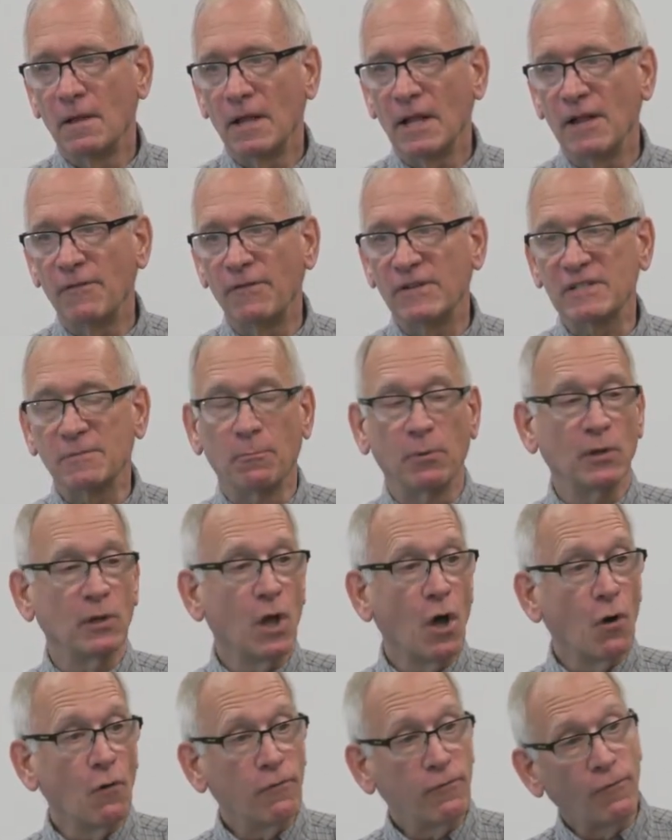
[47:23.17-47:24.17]
If it's
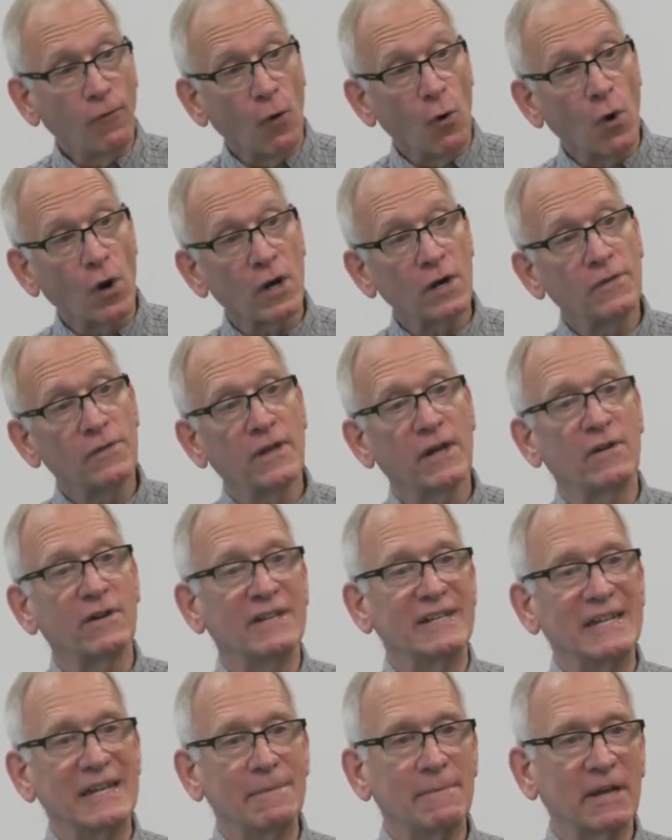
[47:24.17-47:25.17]
below 4, they're
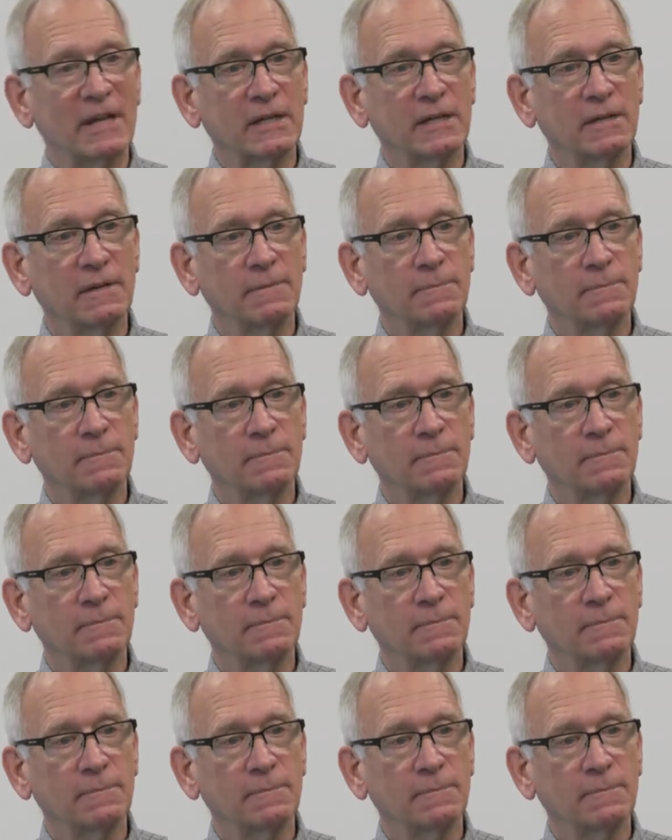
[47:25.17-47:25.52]
anemic.